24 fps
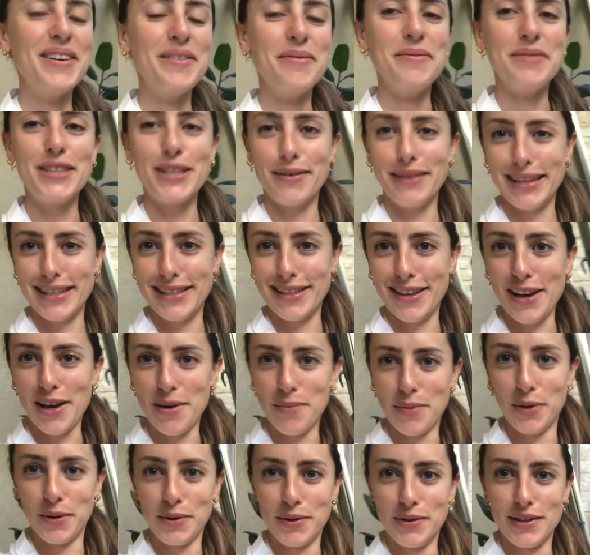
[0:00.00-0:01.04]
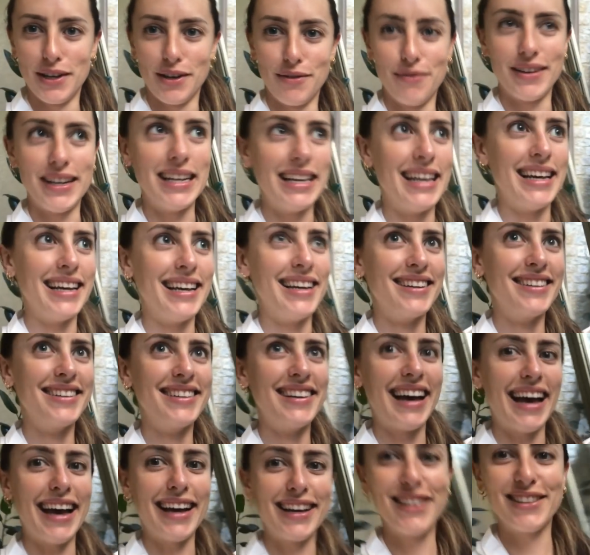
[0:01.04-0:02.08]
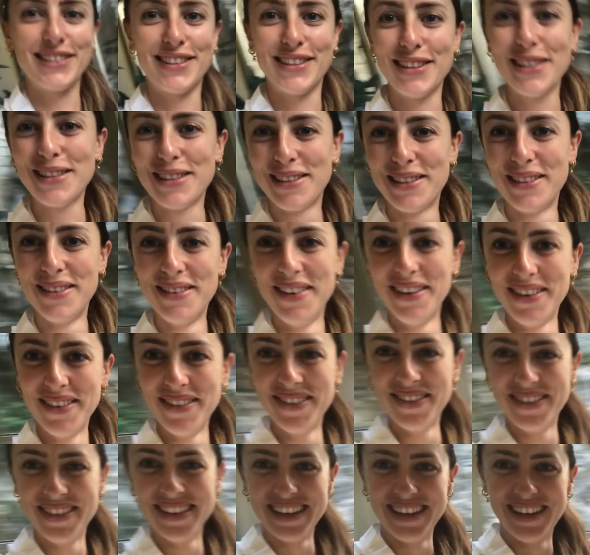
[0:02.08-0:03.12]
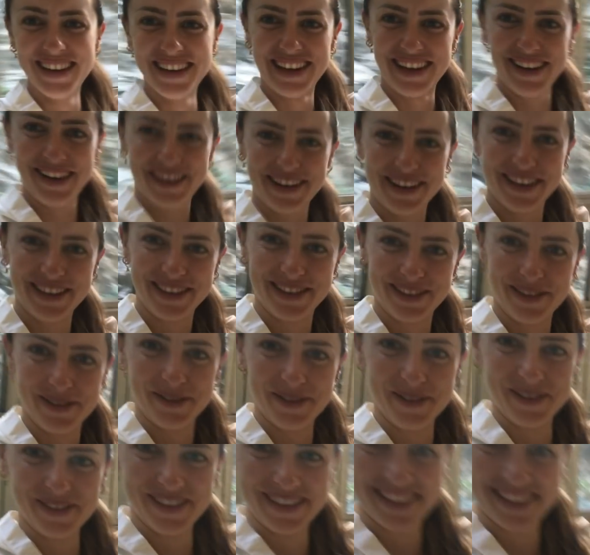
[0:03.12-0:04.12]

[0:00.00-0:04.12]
I'm so excited but also really anxious. Look at us all.